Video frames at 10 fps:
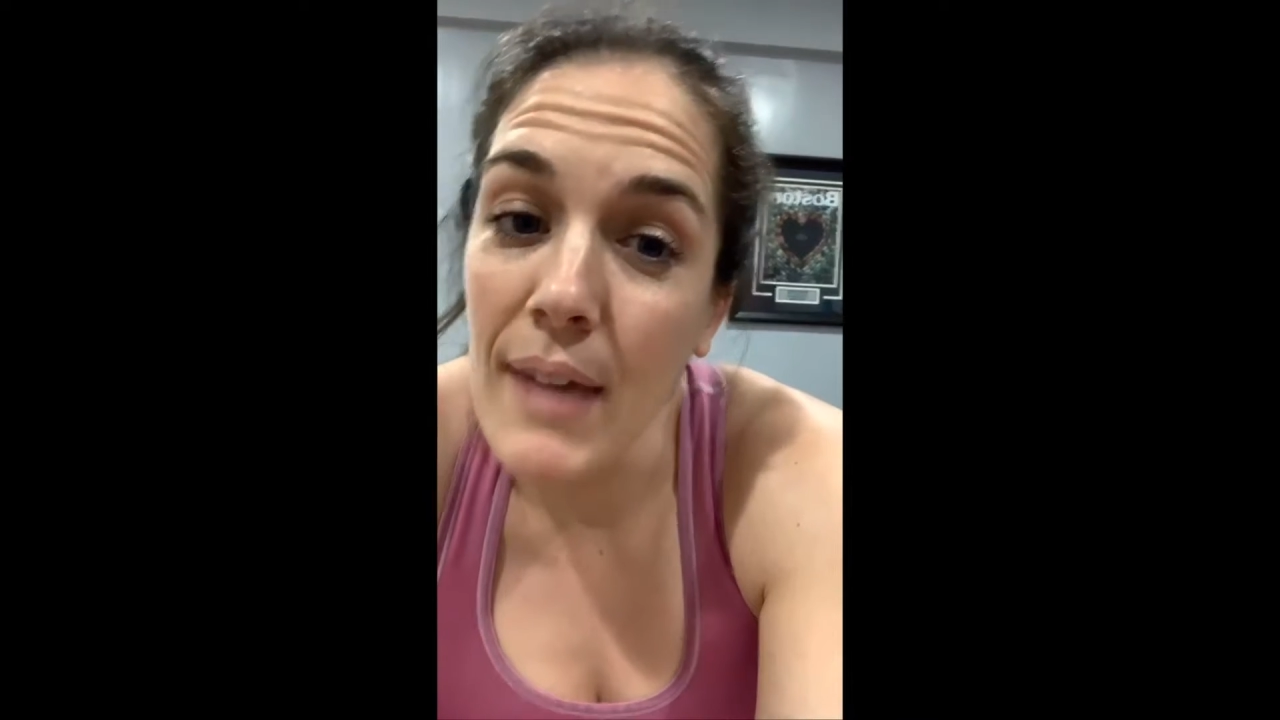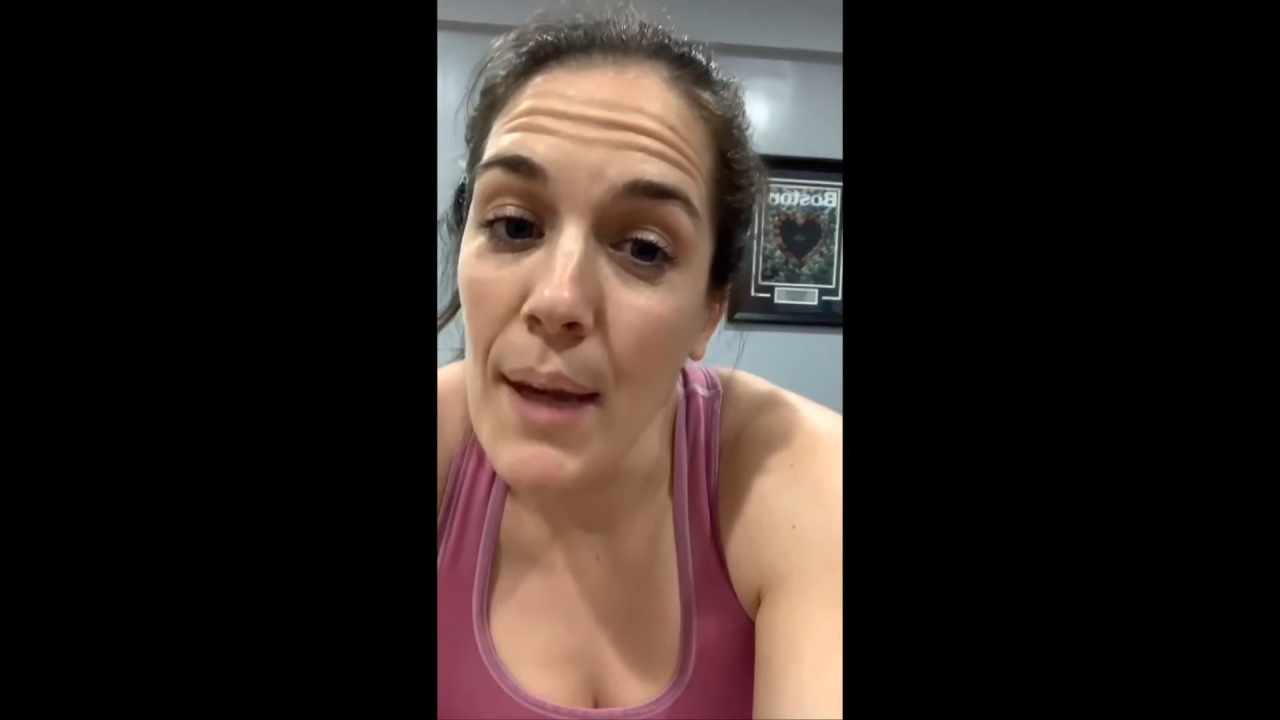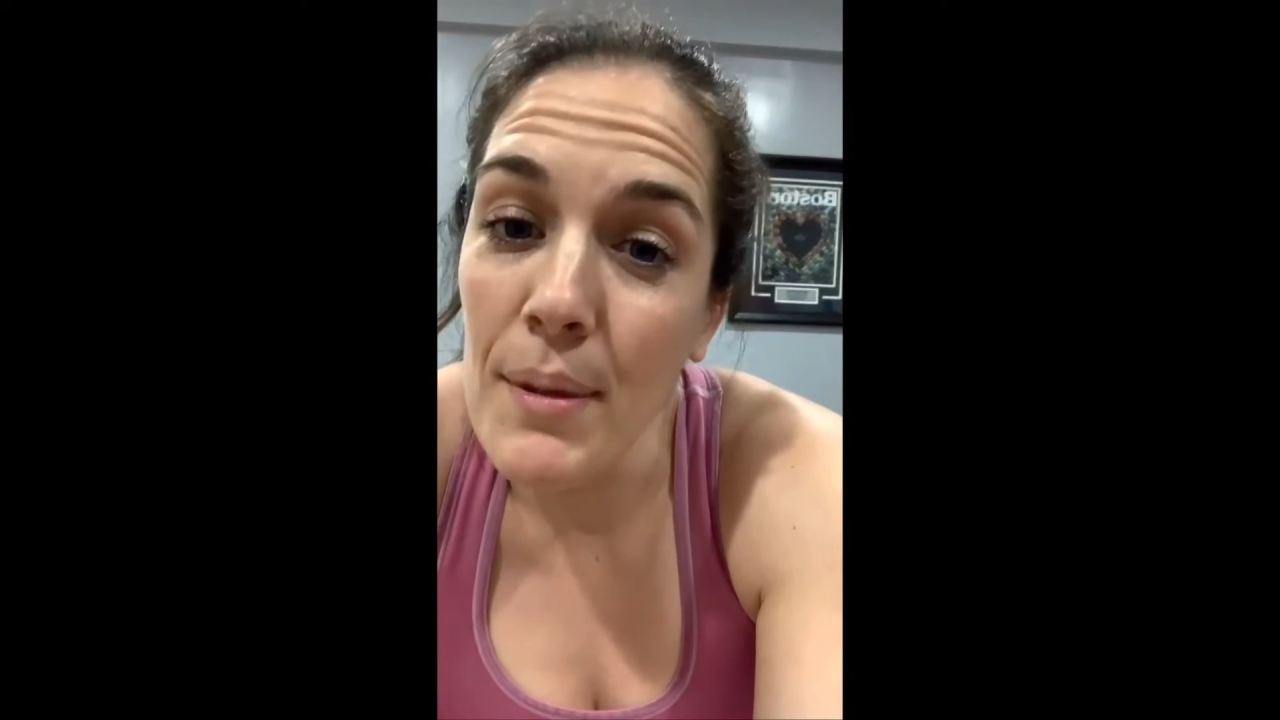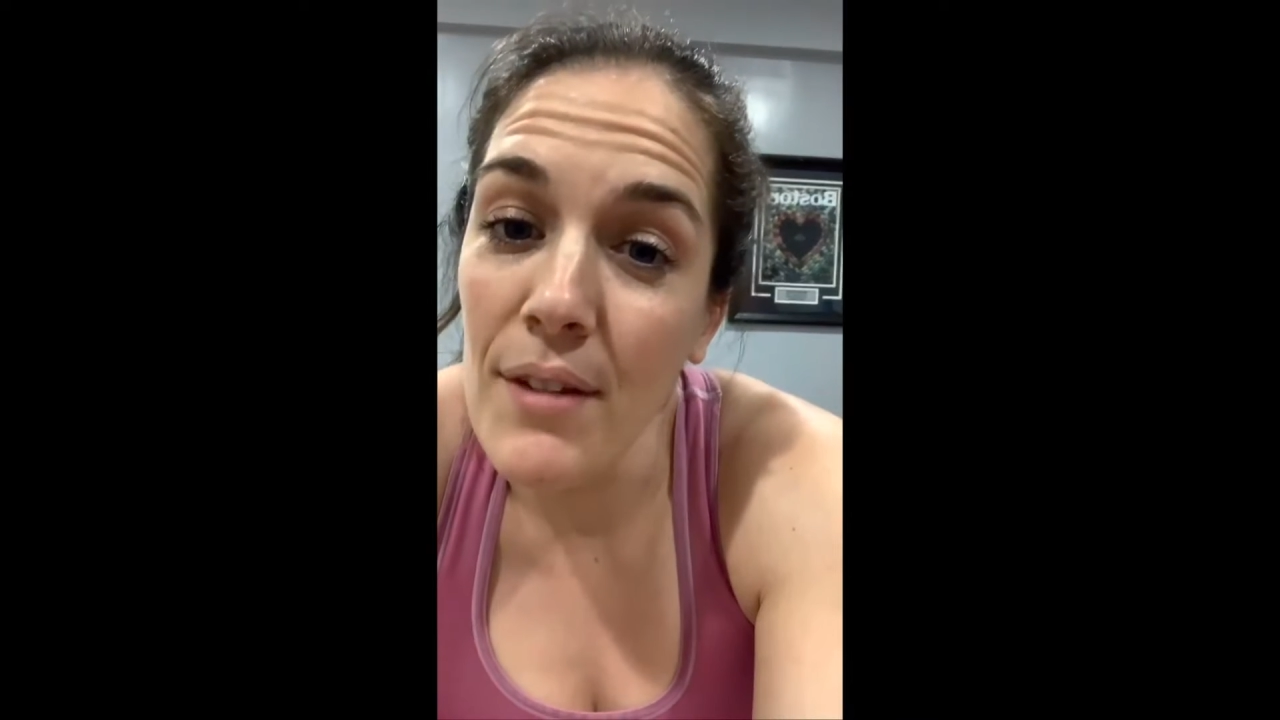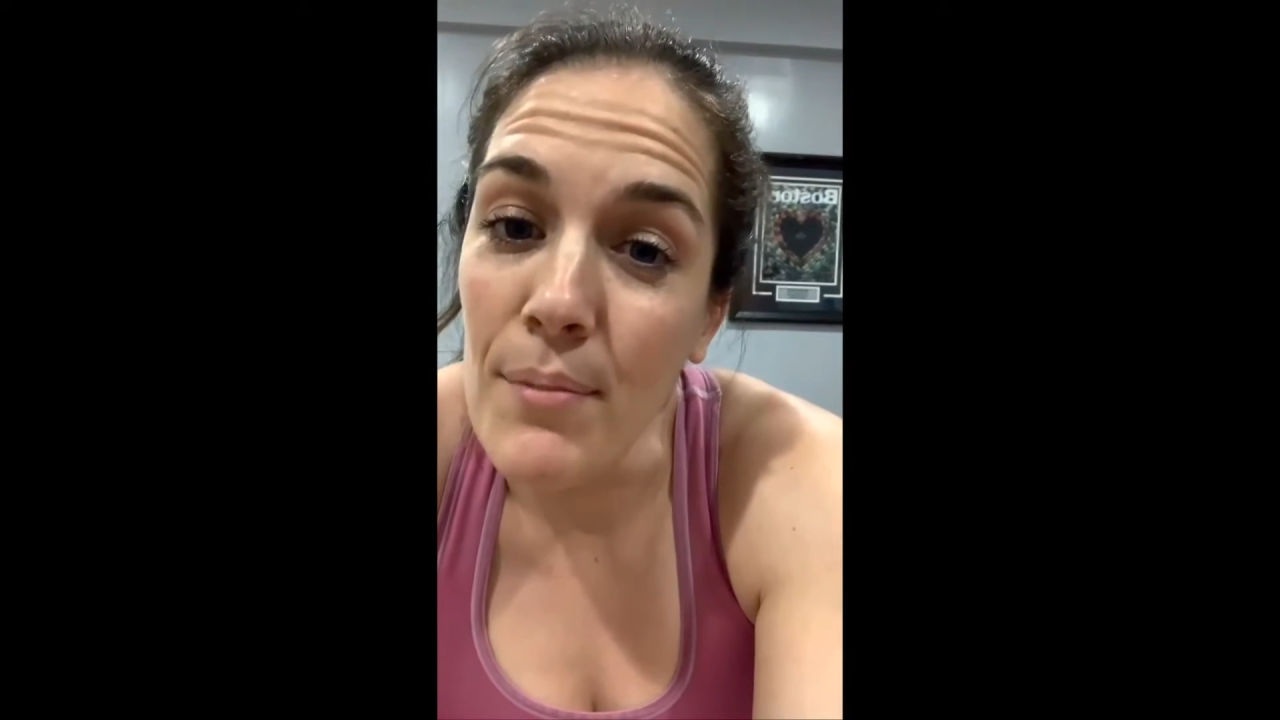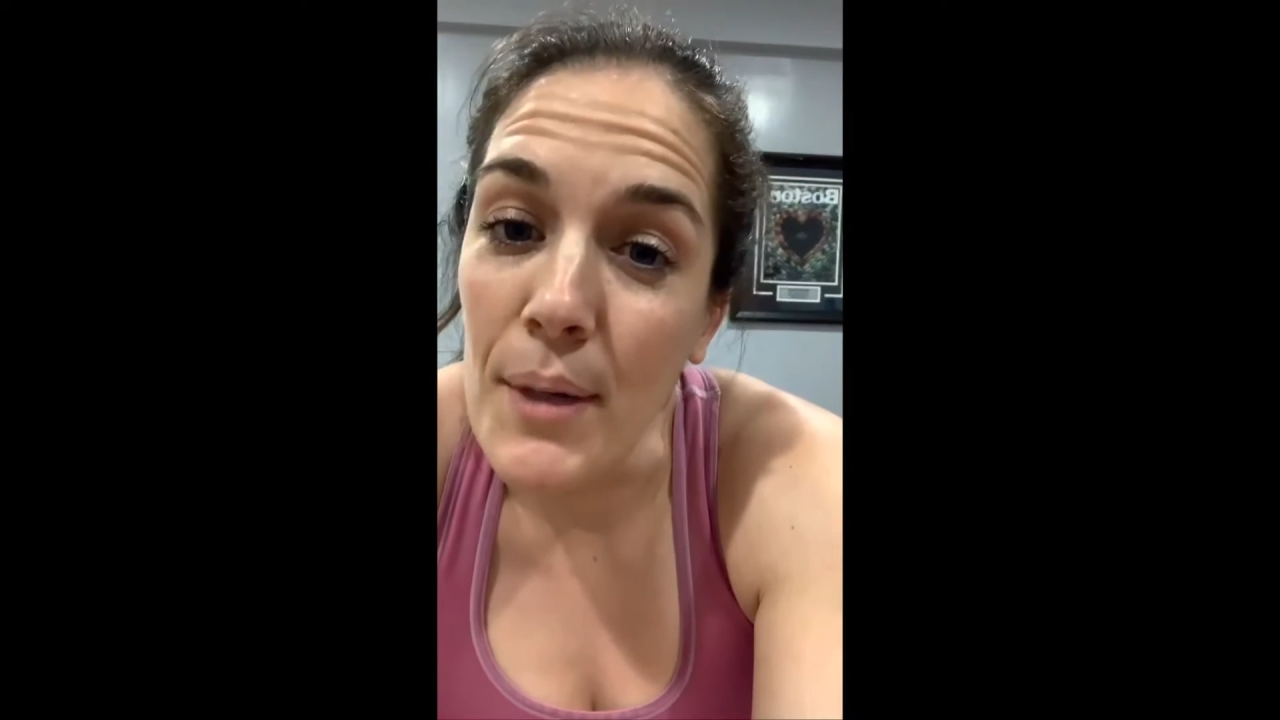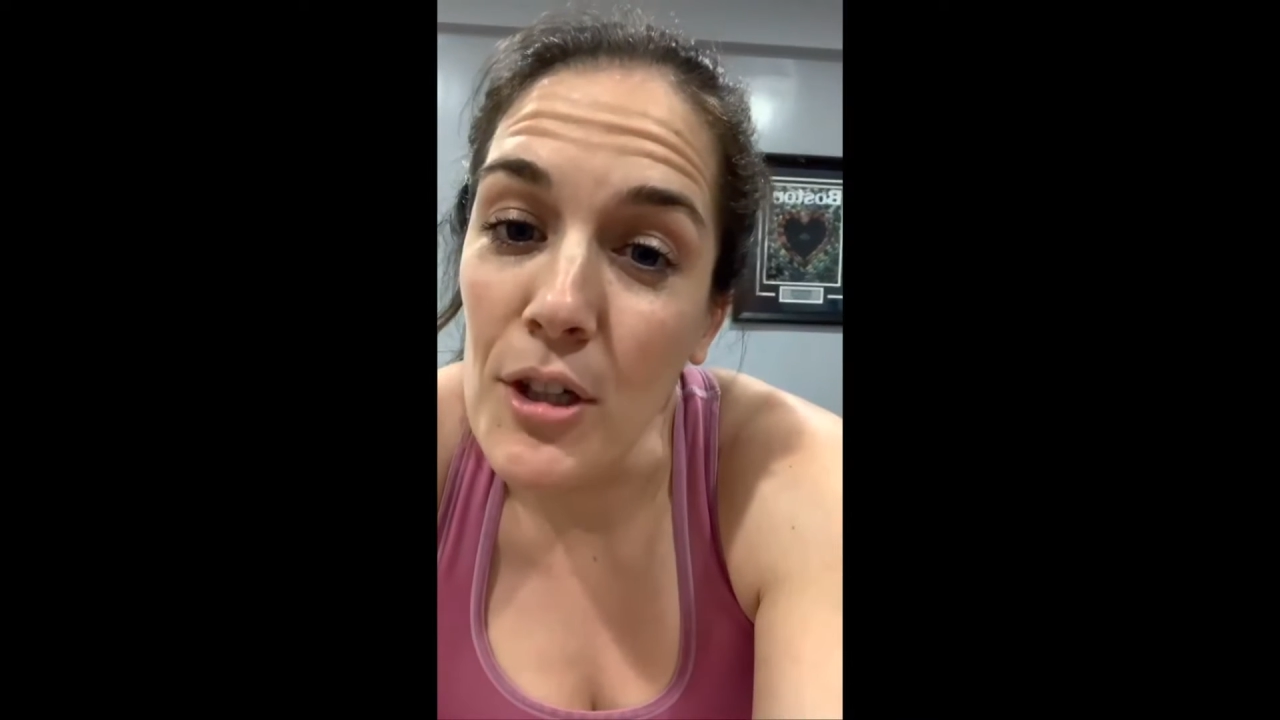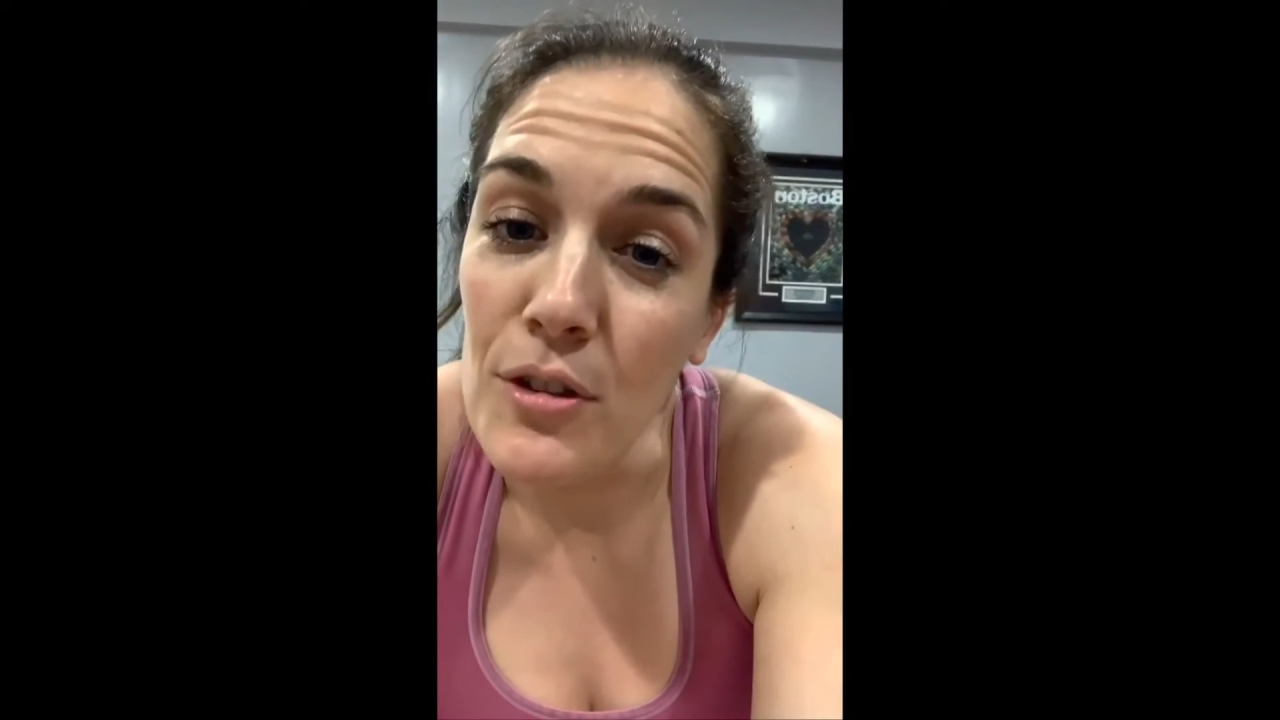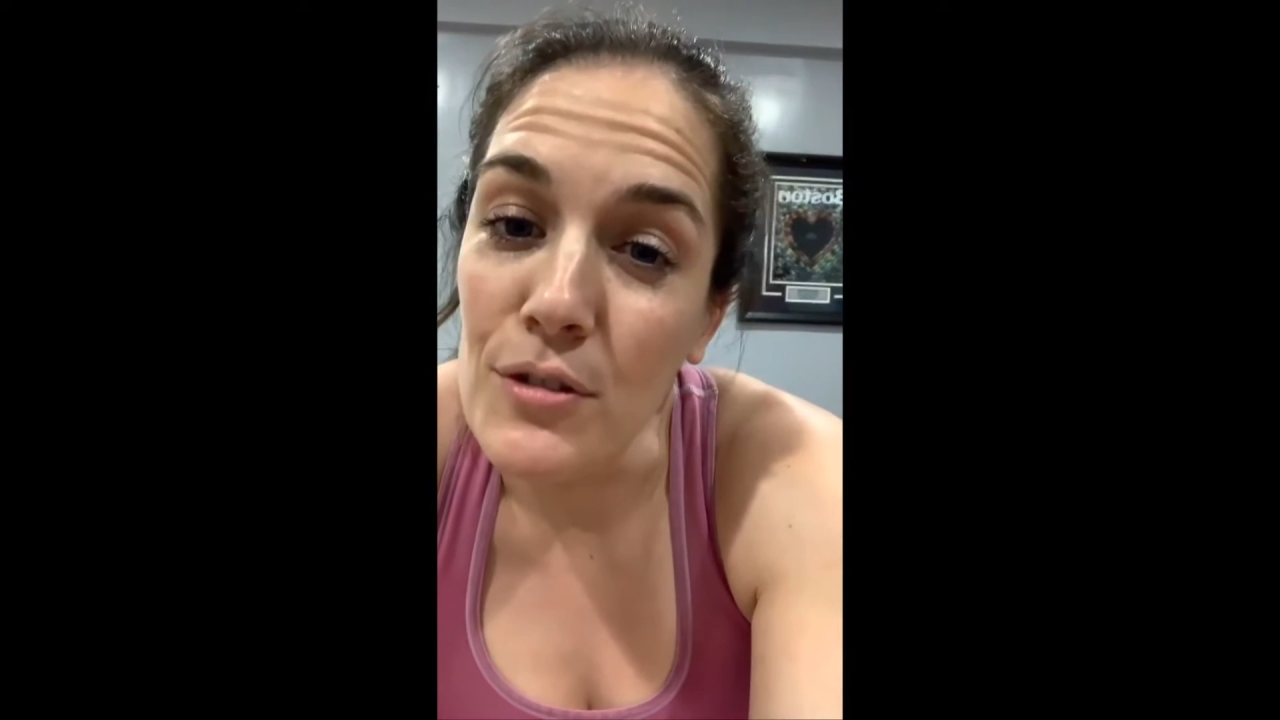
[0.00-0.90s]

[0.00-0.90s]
believe in miracles,